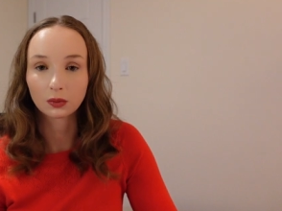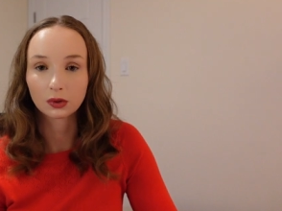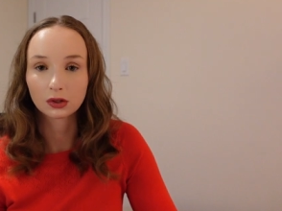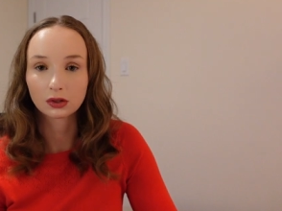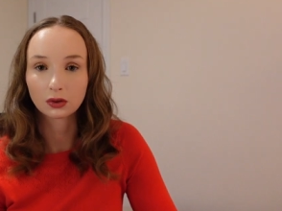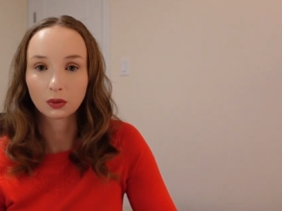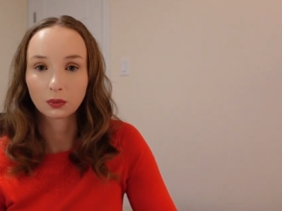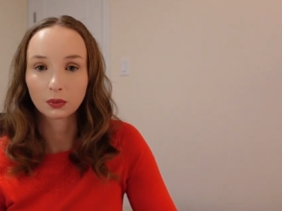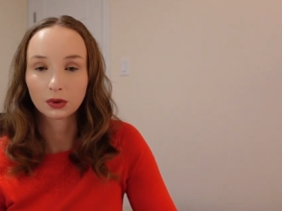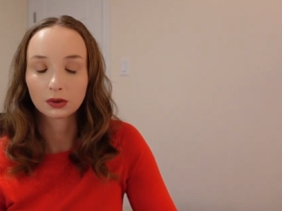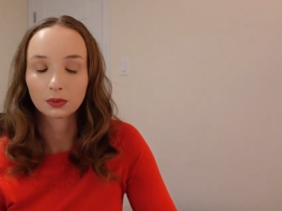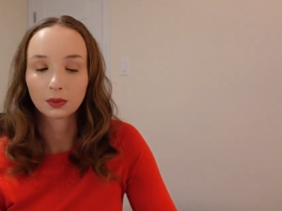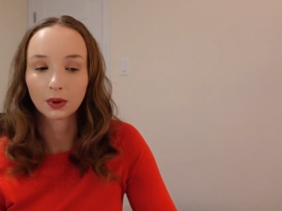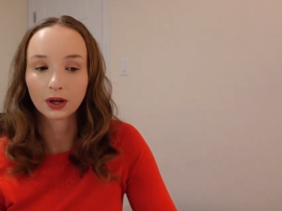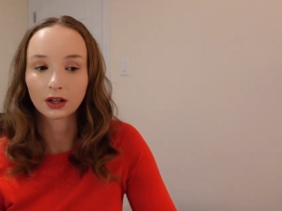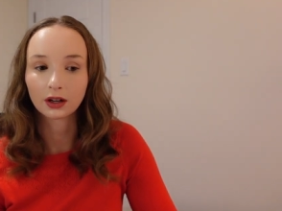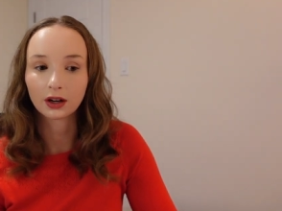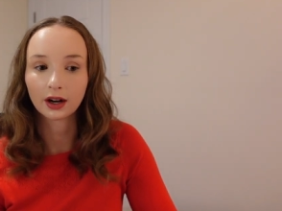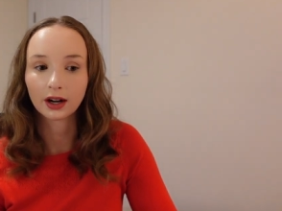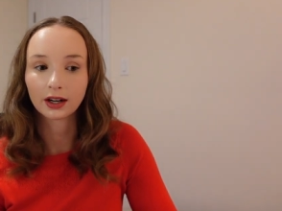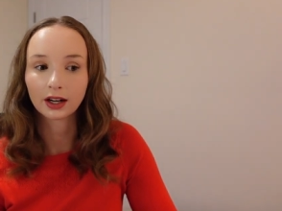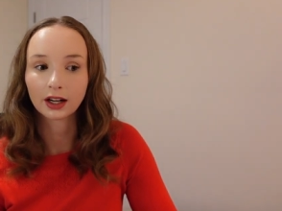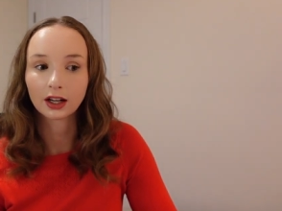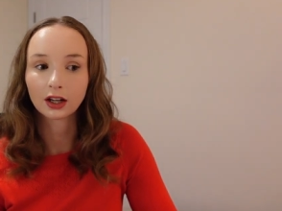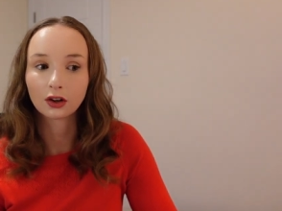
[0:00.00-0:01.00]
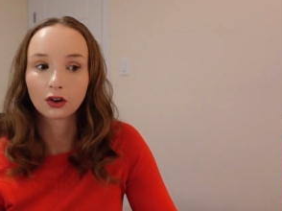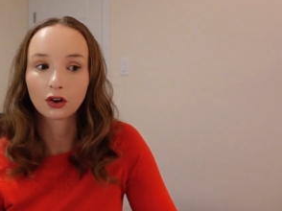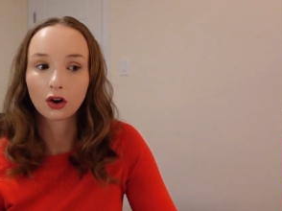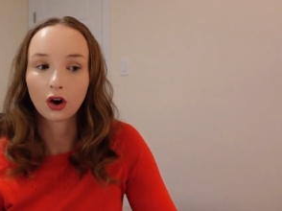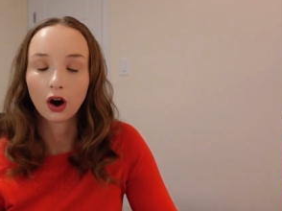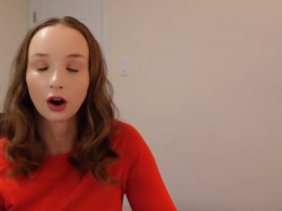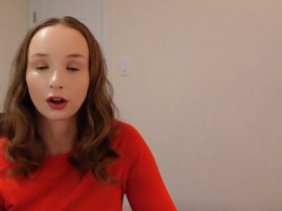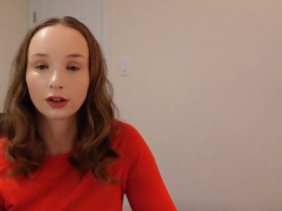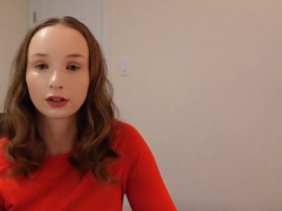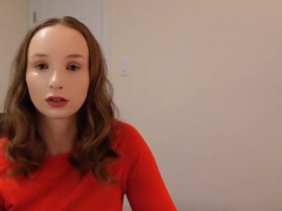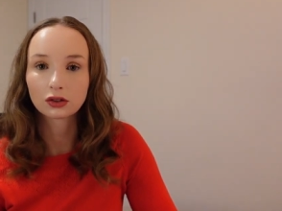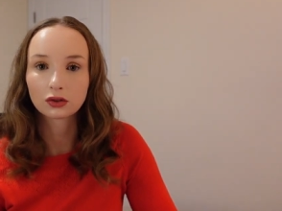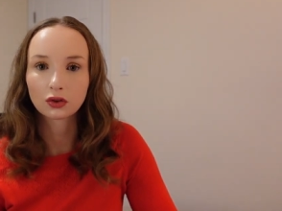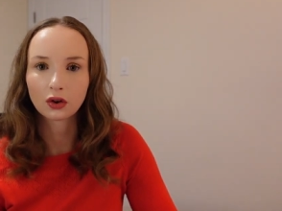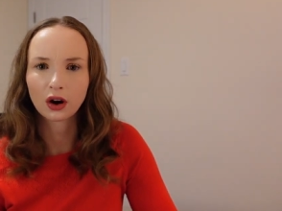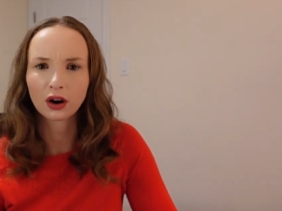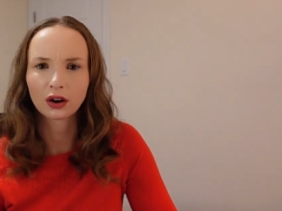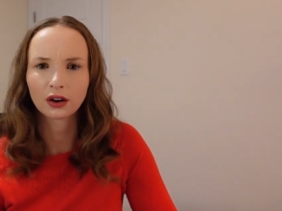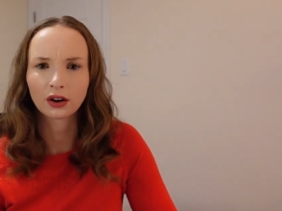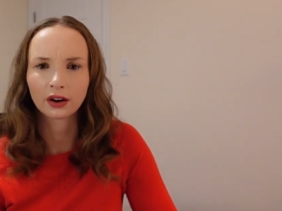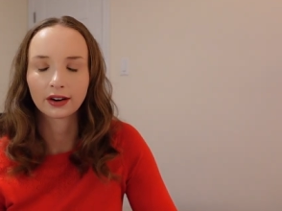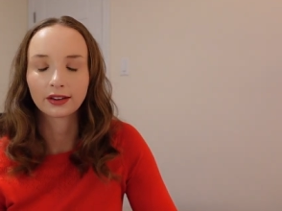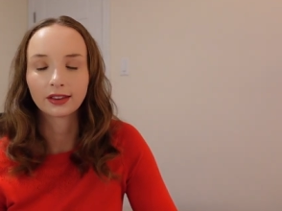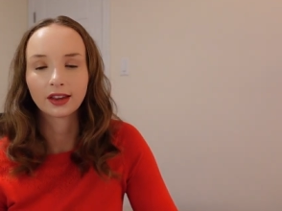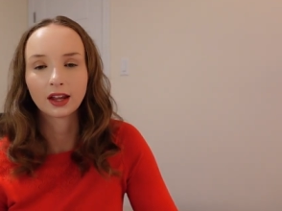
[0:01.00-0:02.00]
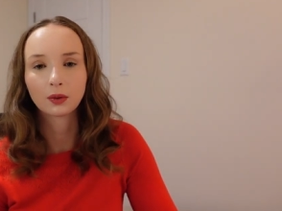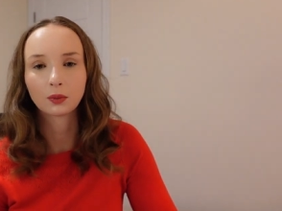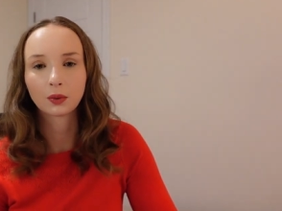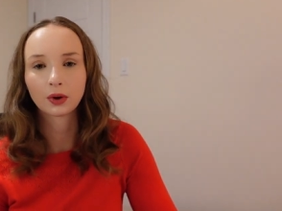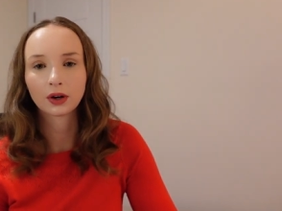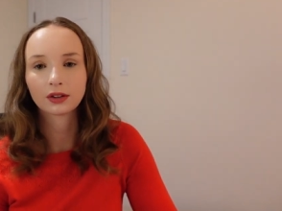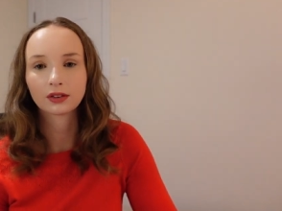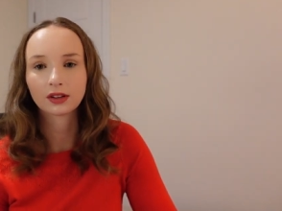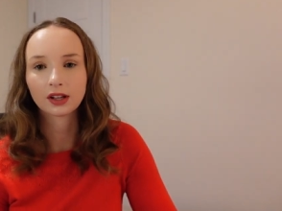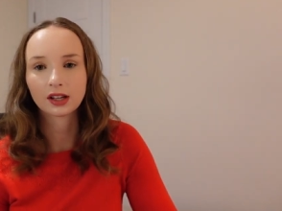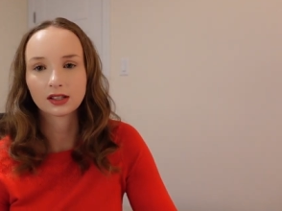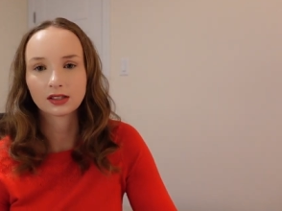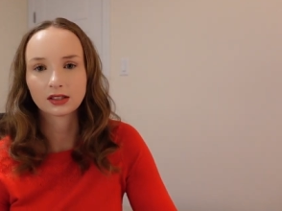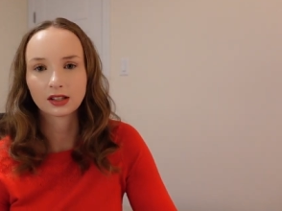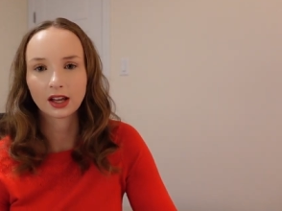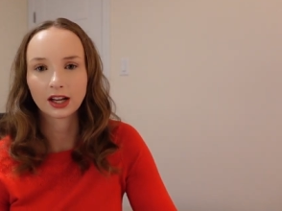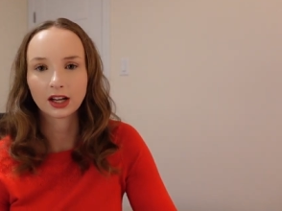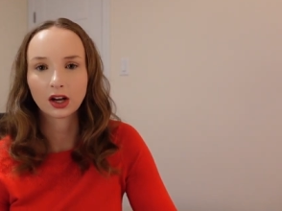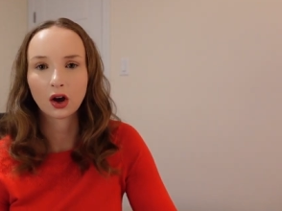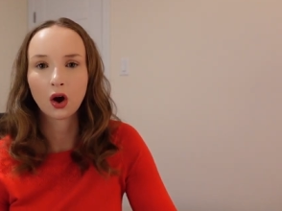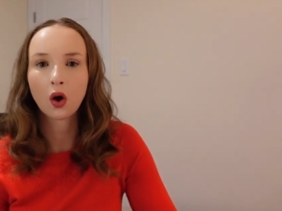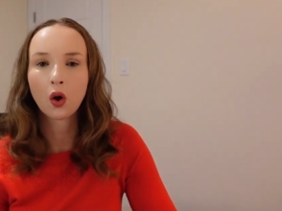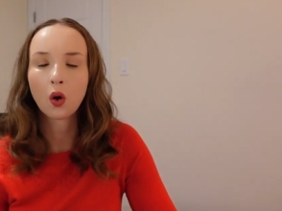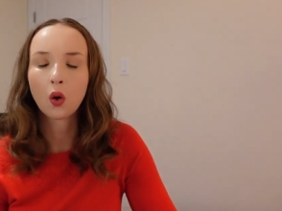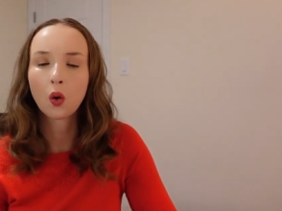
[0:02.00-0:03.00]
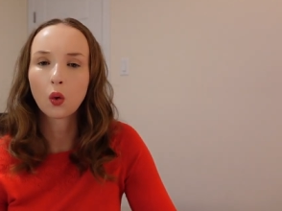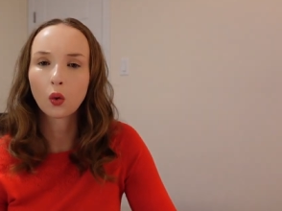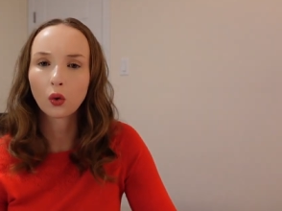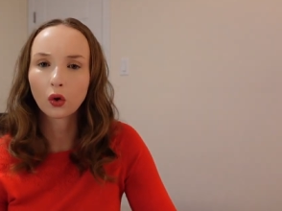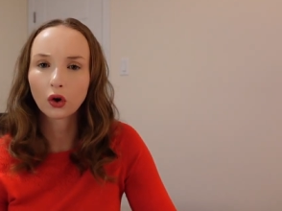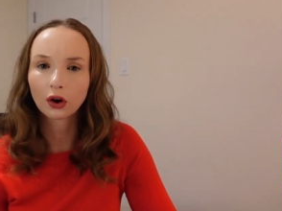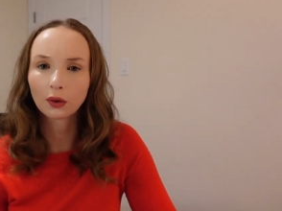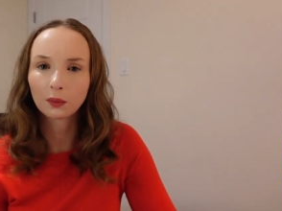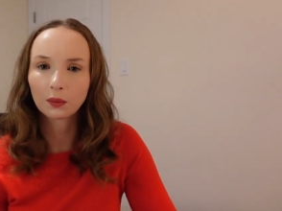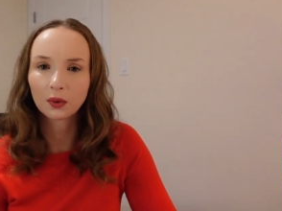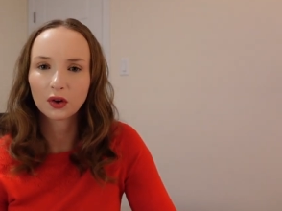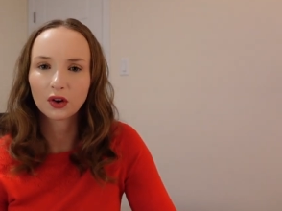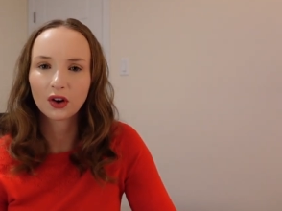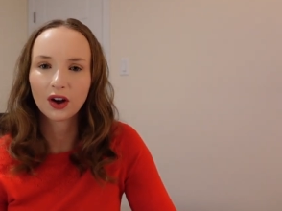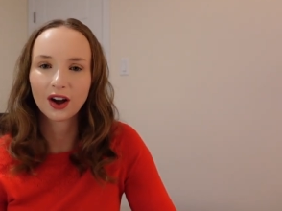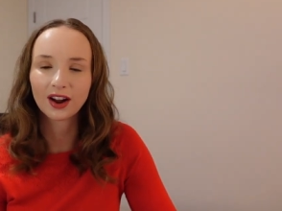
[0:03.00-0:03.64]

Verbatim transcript: was so much better and I got stronger and they weren't this like horrible